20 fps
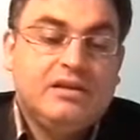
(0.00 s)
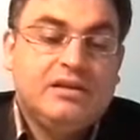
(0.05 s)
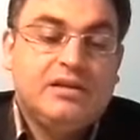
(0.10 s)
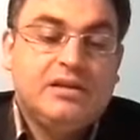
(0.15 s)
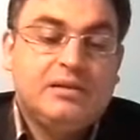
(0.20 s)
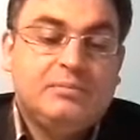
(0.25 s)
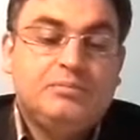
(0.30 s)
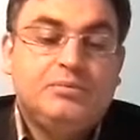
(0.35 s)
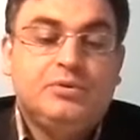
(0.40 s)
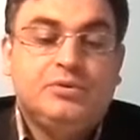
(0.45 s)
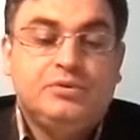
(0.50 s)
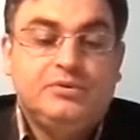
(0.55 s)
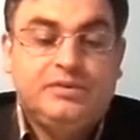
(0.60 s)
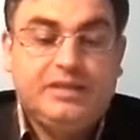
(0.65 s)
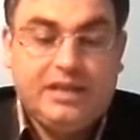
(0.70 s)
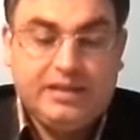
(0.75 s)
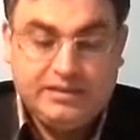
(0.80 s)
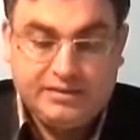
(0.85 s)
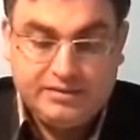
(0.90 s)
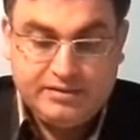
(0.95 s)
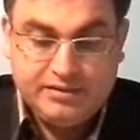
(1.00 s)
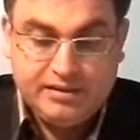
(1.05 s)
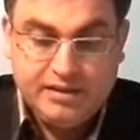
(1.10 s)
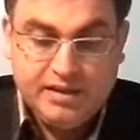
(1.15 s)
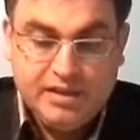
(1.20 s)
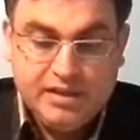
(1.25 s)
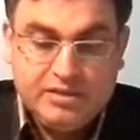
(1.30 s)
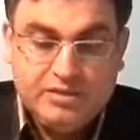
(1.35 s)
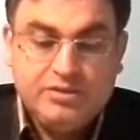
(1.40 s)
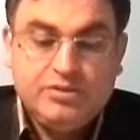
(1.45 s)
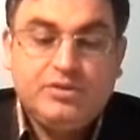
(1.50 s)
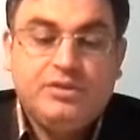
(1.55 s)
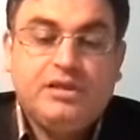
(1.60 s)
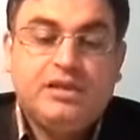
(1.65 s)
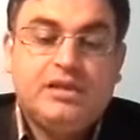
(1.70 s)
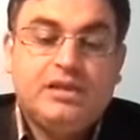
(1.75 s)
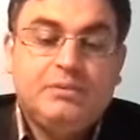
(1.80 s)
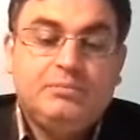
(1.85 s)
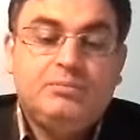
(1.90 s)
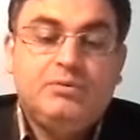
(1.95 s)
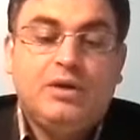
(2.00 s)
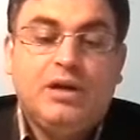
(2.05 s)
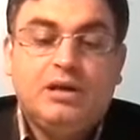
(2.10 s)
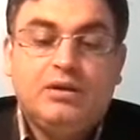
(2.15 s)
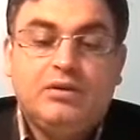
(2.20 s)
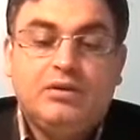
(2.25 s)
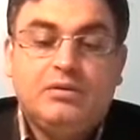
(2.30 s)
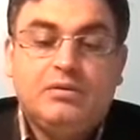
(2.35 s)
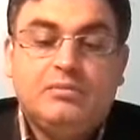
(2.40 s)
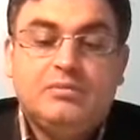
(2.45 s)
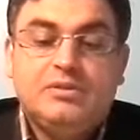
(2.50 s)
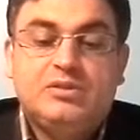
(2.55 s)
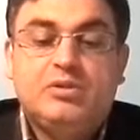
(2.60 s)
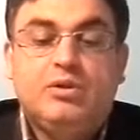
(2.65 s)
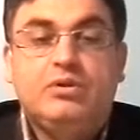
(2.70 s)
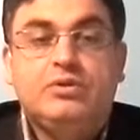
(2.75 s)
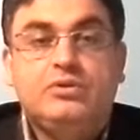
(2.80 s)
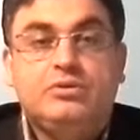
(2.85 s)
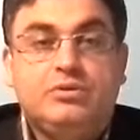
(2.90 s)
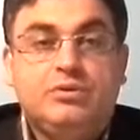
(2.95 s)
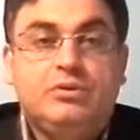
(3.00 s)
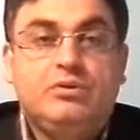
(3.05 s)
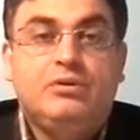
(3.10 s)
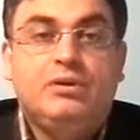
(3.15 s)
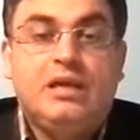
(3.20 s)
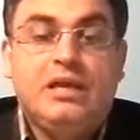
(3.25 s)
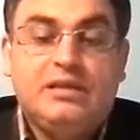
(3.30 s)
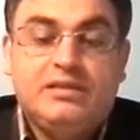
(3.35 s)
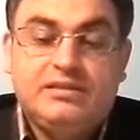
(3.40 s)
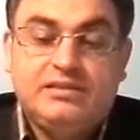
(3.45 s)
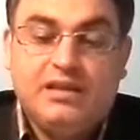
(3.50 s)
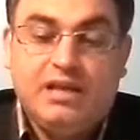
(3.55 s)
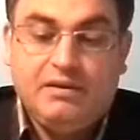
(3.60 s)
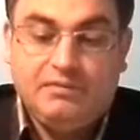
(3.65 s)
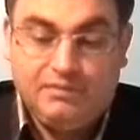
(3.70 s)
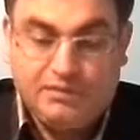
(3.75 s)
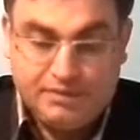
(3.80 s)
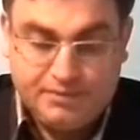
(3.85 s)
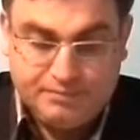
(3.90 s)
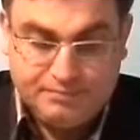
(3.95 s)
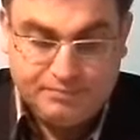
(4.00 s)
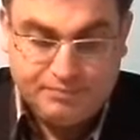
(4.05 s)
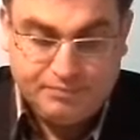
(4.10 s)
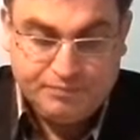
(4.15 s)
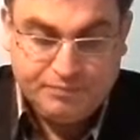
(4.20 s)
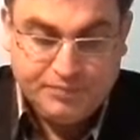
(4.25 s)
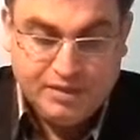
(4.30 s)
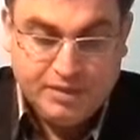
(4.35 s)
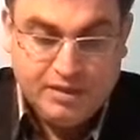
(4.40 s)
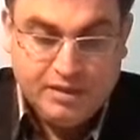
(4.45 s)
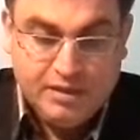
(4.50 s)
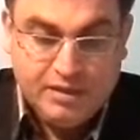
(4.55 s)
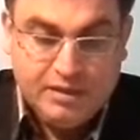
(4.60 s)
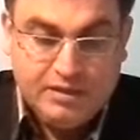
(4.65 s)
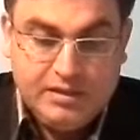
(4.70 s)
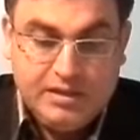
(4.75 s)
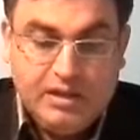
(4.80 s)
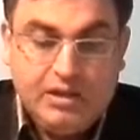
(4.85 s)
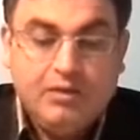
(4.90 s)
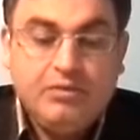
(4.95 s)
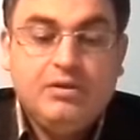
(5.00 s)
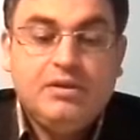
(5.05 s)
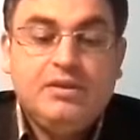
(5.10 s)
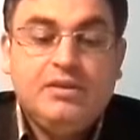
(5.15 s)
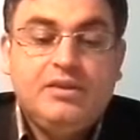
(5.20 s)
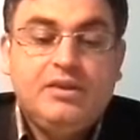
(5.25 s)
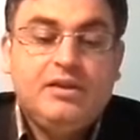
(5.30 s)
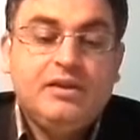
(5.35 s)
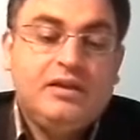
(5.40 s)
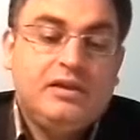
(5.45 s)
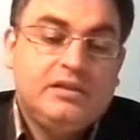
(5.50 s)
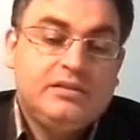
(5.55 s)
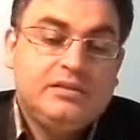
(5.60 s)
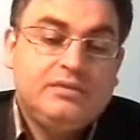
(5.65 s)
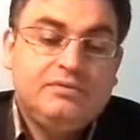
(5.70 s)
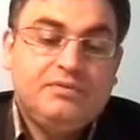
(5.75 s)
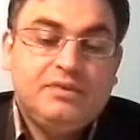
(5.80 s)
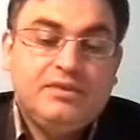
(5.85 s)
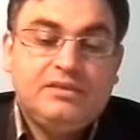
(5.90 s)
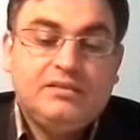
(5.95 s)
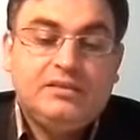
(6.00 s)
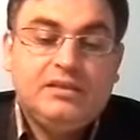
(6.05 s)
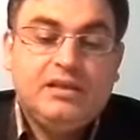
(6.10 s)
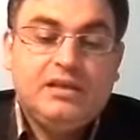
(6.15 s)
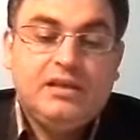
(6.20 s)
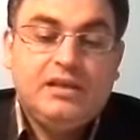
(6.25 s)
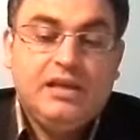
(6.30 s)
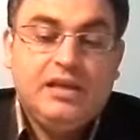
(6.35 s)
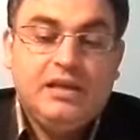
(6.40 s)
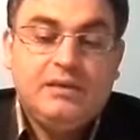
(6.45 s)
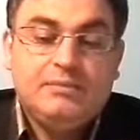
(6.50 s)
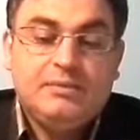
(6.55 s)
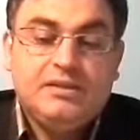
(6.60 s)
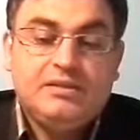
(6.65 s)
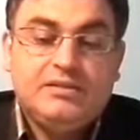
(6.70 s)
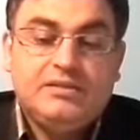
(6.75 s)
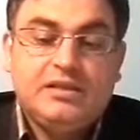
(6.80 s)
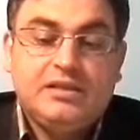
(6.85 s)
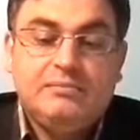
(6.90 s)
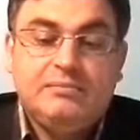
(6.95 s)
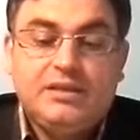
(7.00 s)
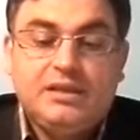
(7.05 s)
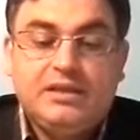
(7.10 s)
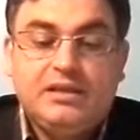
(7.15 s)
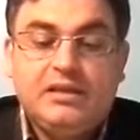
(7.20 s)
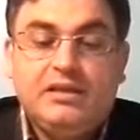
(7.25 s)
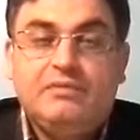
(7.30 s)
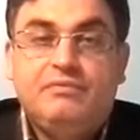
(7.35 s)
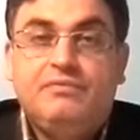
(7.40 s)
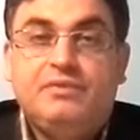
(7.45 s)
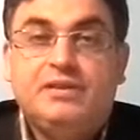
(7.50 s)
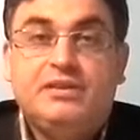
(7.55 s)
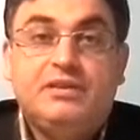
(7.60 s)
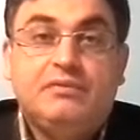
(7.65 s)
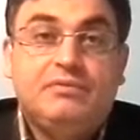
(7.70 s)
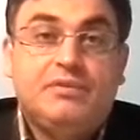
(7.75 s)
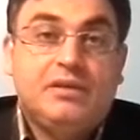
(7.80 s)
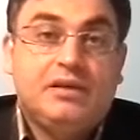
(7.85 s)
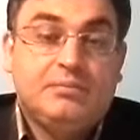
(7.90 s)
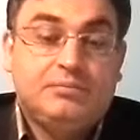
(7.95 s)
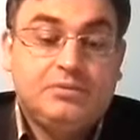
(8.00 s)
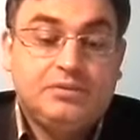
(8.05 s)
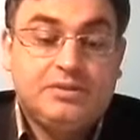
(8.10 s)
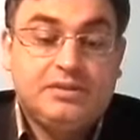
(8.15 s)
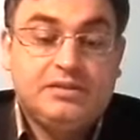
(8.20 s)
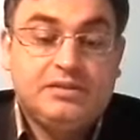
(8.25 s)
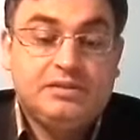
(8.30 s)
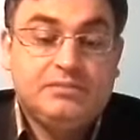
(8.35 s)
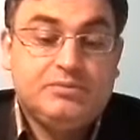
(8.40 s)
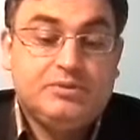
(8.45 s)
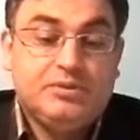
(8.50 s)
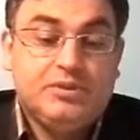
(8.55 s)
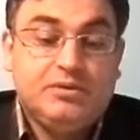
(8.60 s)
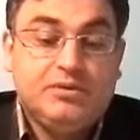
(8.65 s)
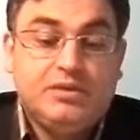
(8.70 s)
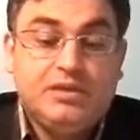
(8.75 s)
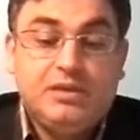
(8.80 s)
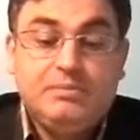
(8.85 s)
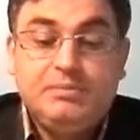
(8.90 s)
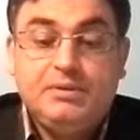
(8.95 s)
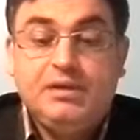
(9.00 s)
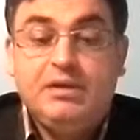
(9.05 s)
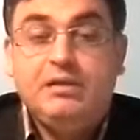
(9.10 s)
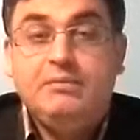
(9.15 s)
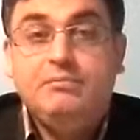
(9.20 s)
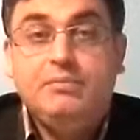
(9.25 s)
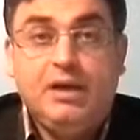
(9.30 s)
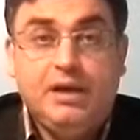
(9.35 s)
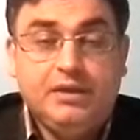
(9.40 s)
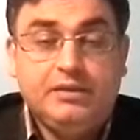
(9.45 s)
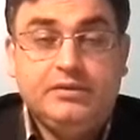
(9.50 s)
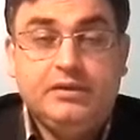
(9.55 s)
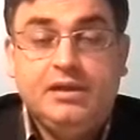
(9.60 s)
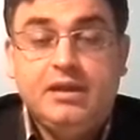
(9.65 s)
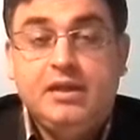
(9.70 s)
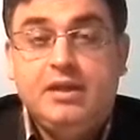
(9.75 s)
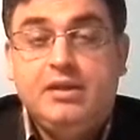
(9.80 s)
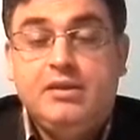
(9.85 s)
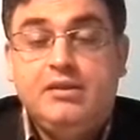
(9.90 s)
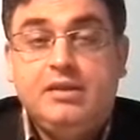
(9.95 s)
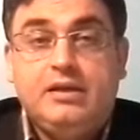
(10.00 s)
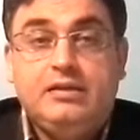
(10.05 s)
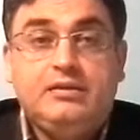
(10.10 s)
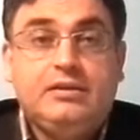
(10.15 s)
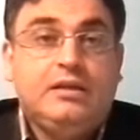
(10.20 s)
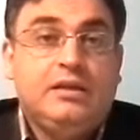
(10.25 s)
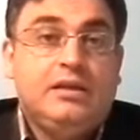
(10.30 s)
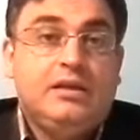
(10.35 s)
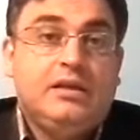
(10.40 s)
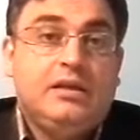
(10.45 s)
crypto text. So the crypto algorithm is also known as cipher. Now, there are different elements in making effective crypto systems. So keeping in mind that